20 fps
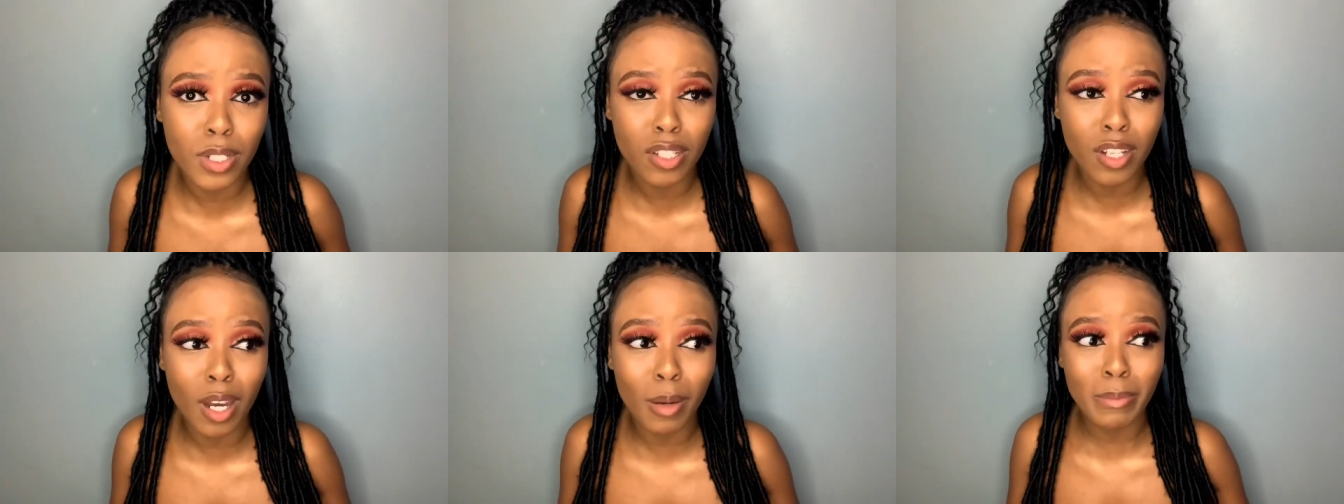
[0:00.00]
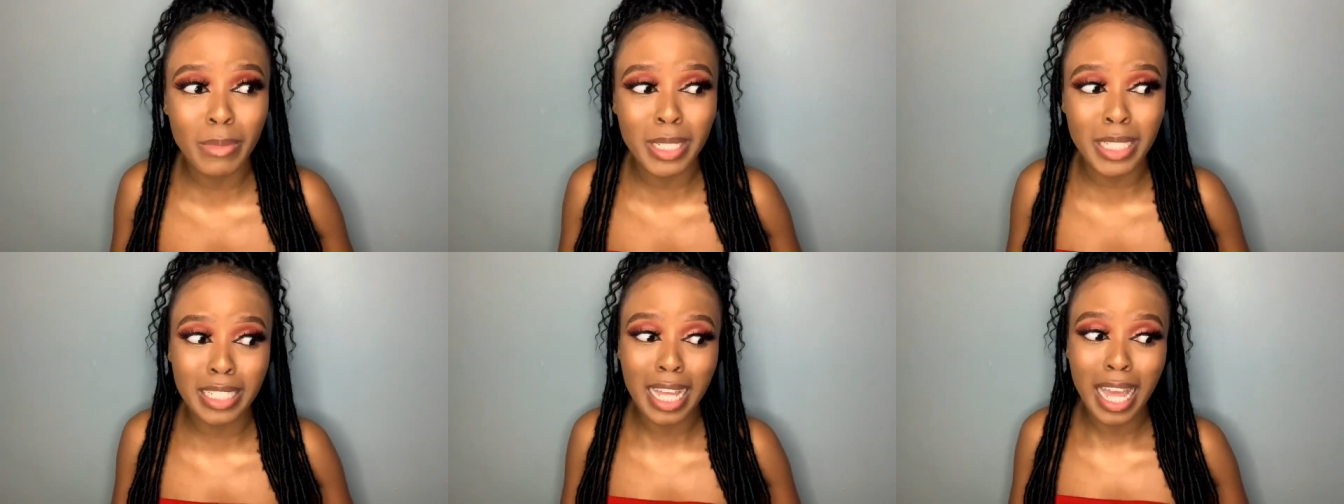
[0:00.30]
does
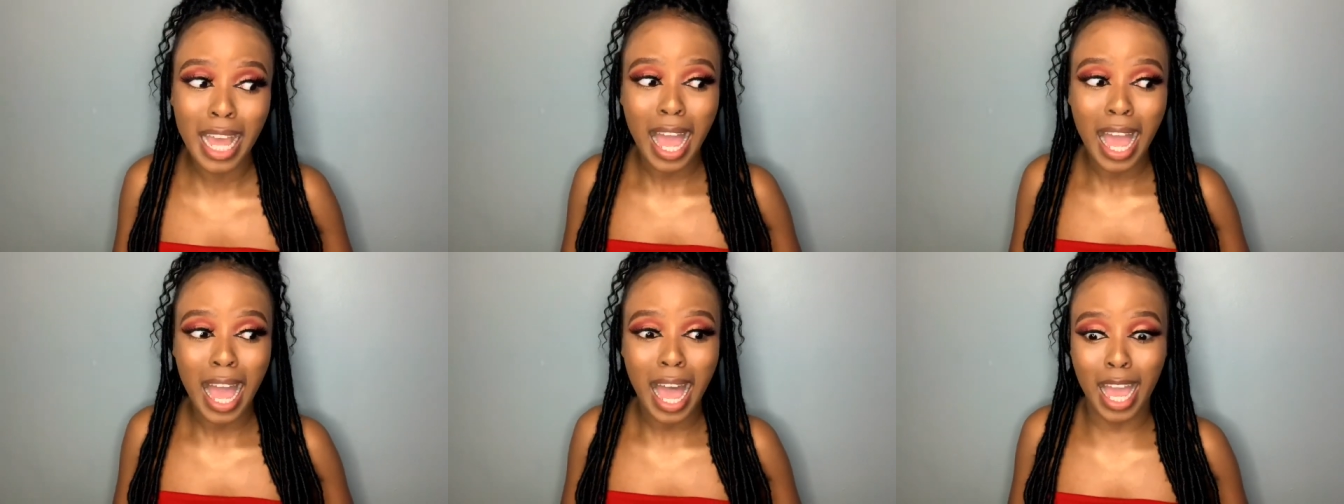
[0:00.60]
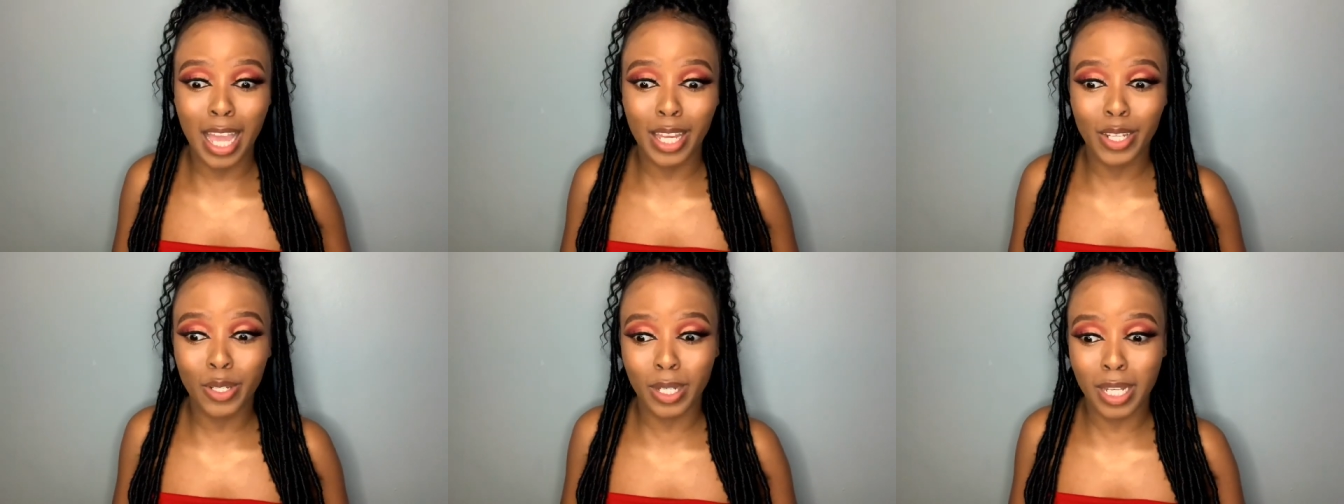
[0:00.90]
not mean
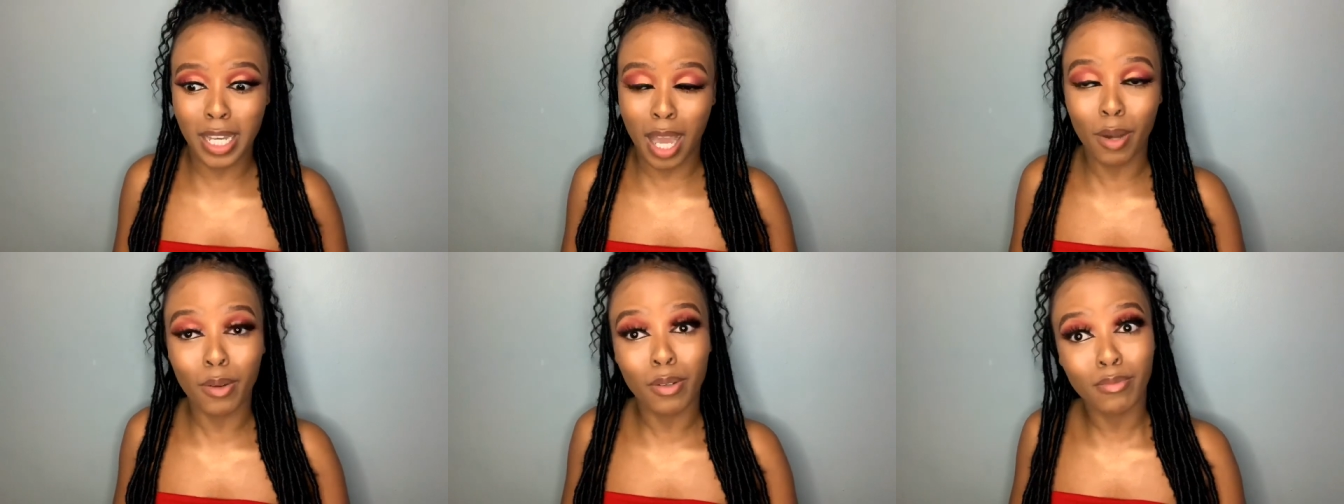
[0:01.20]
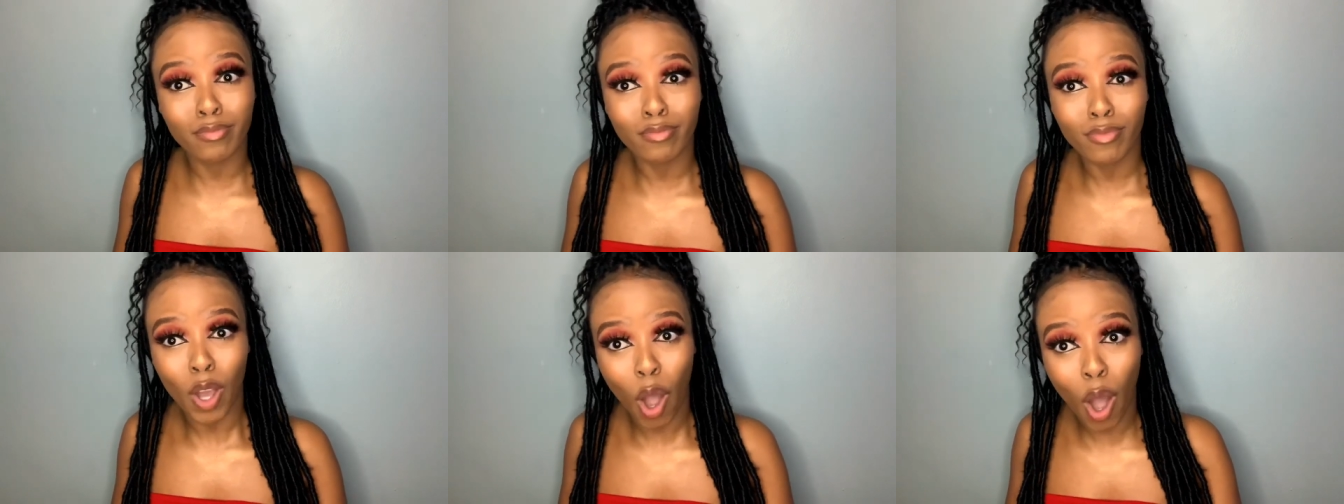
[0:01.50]
I should
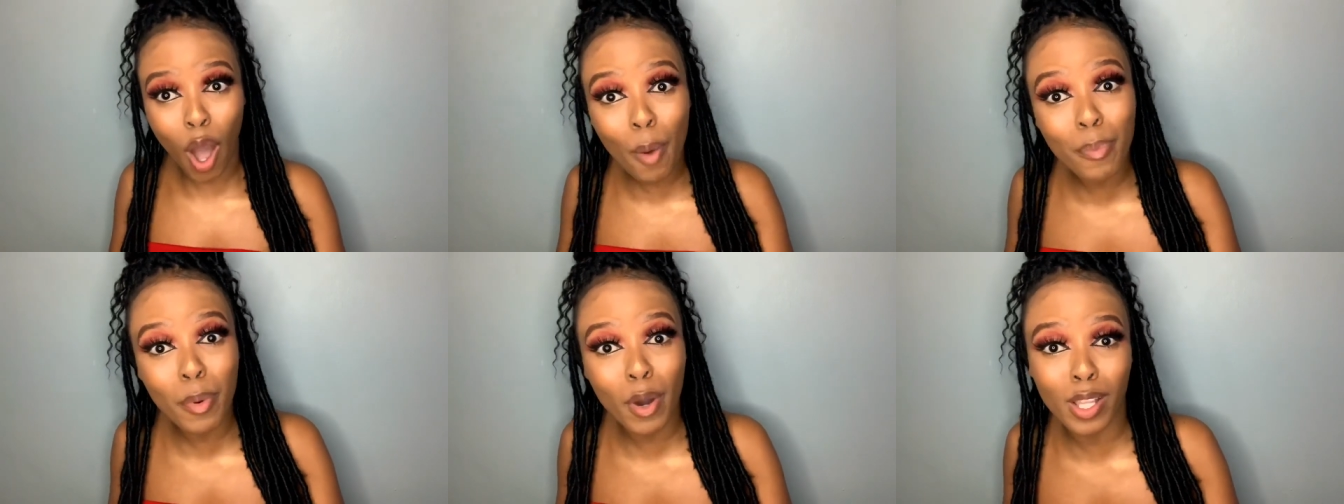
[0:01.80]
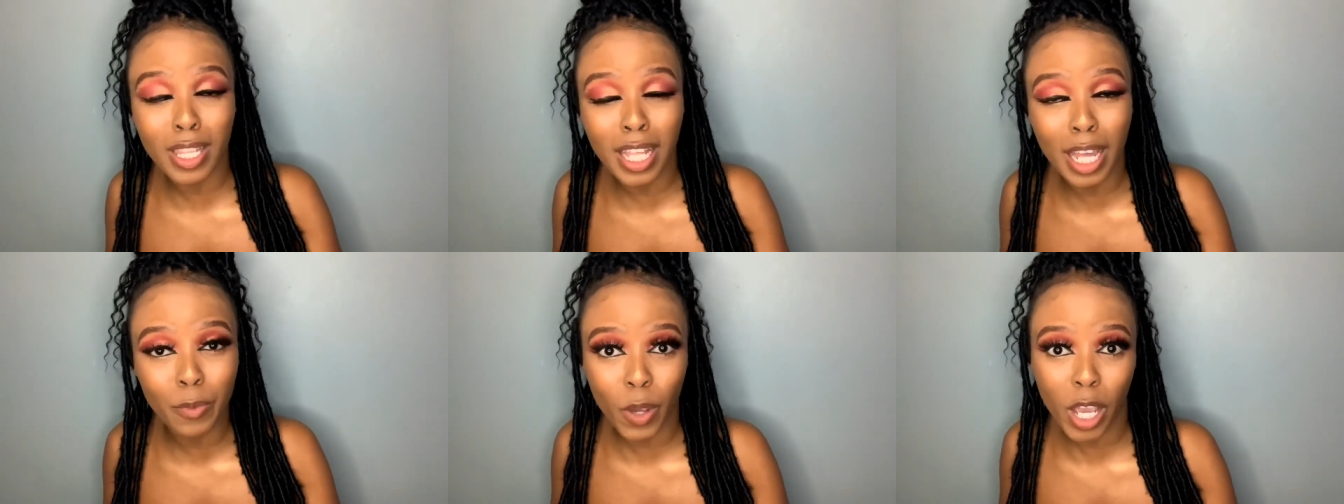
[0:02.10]
now hop
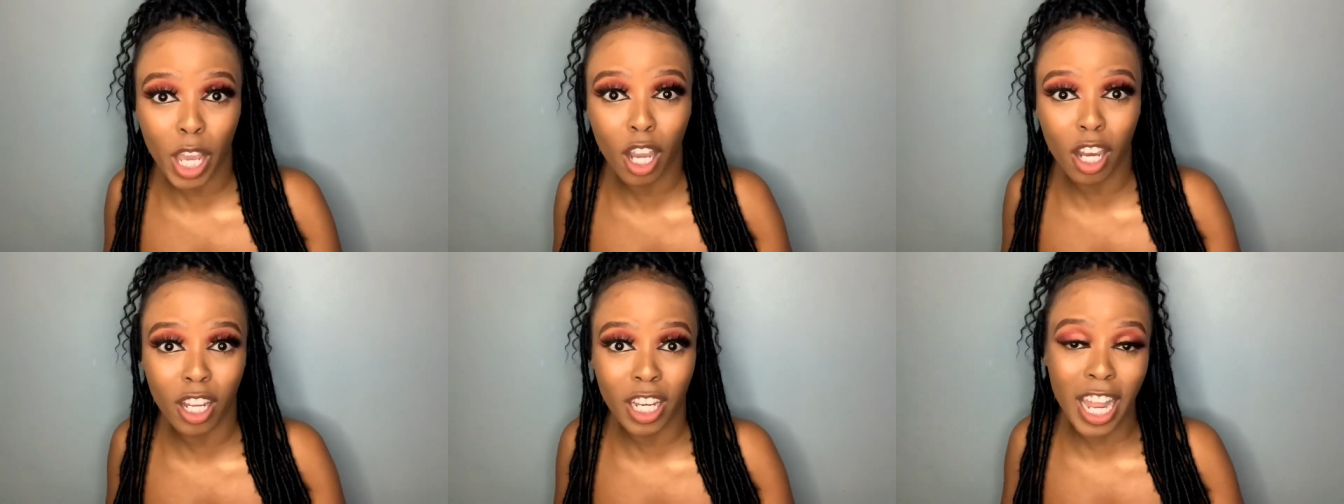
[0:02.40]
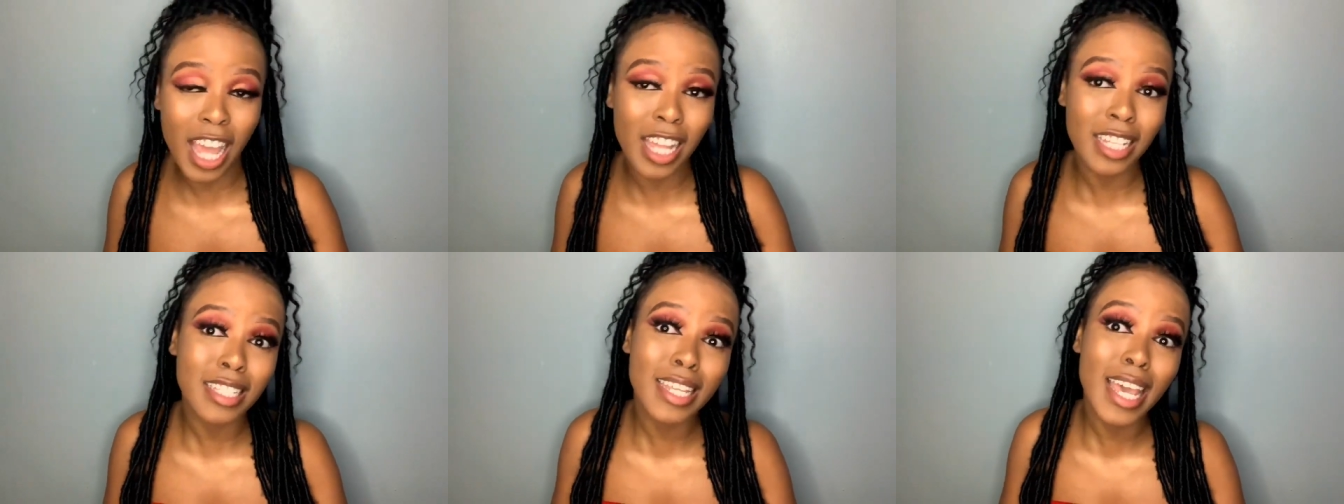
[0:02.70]
on that
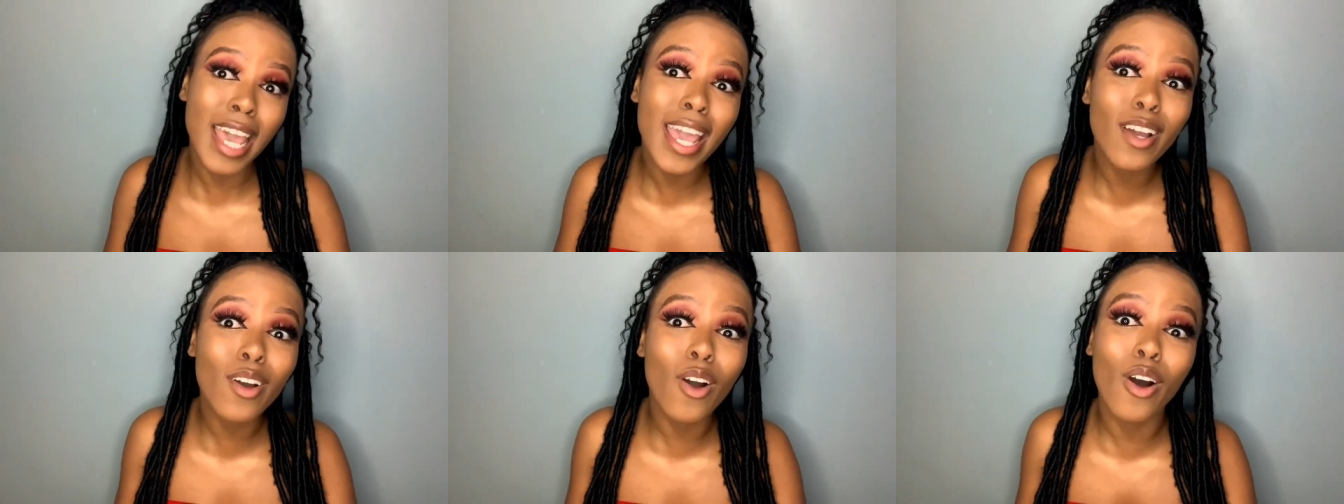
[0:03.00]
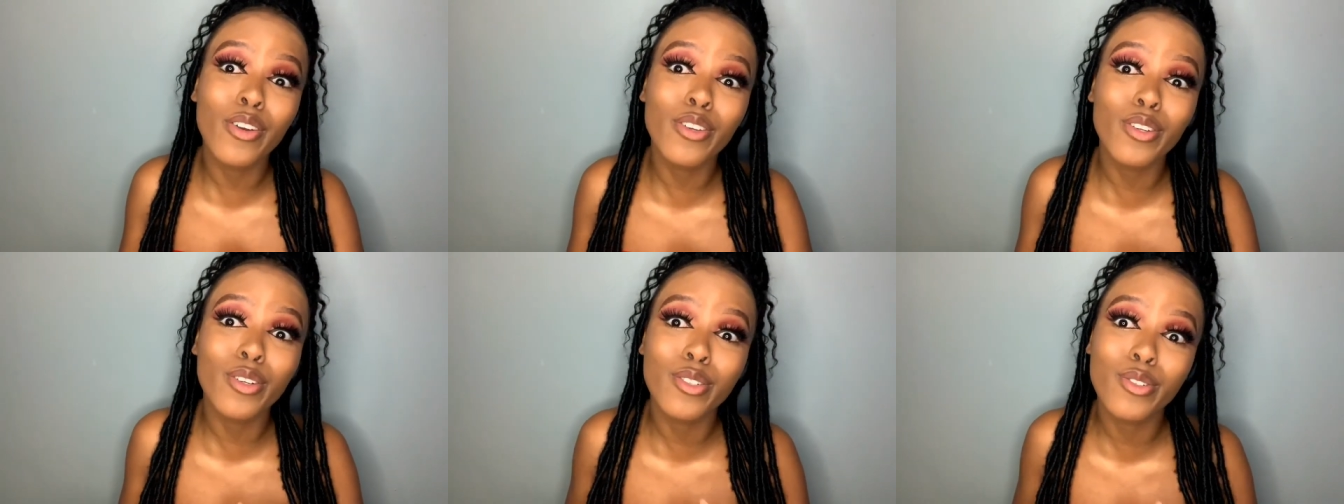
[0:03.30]
wagon and take
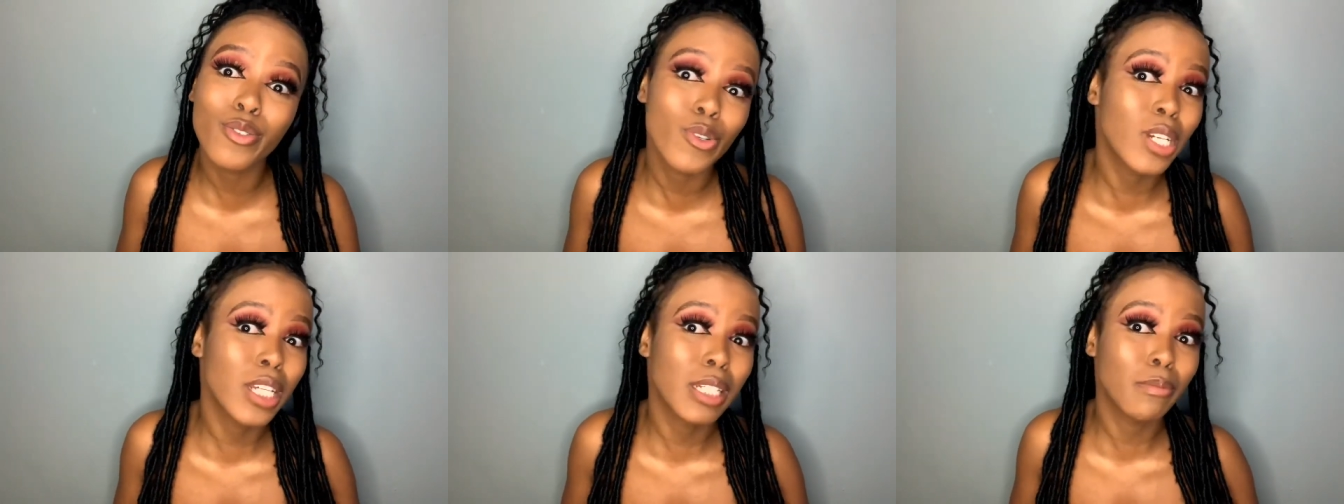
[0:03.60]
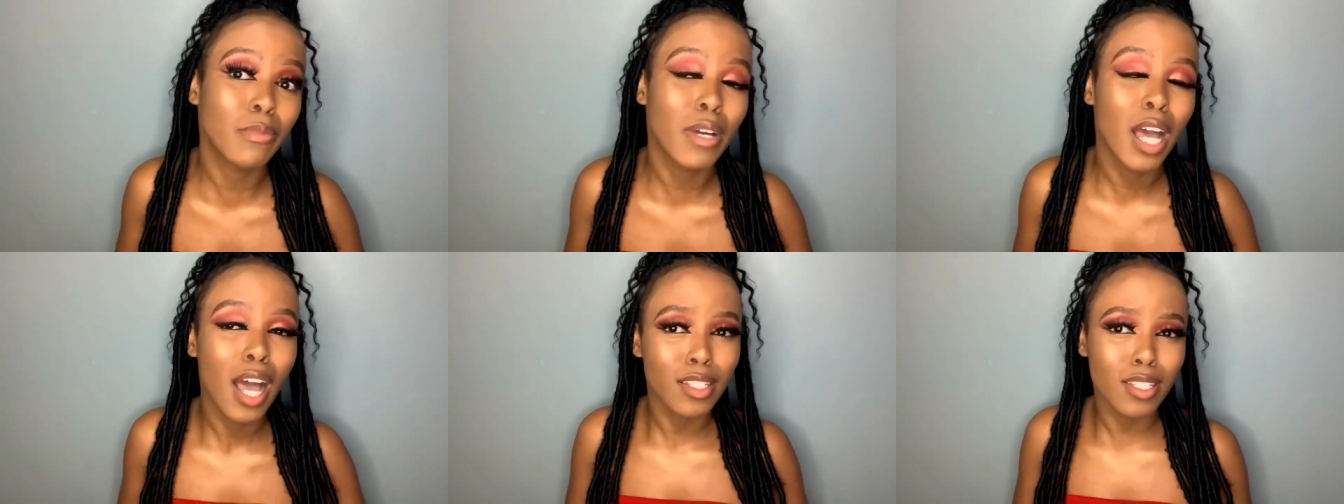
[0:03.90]
on your
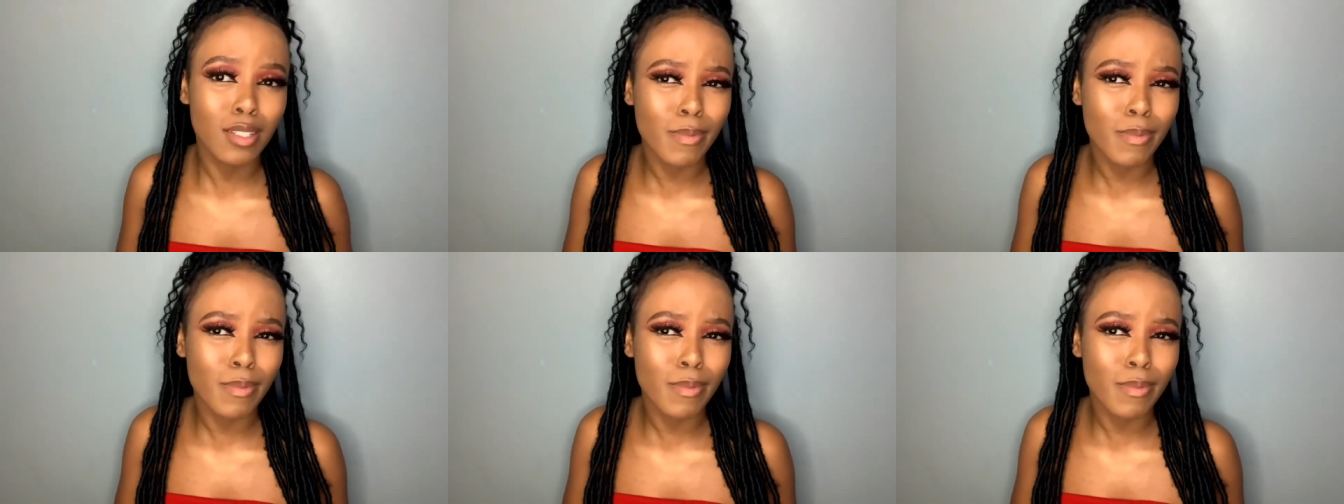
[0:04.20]
dream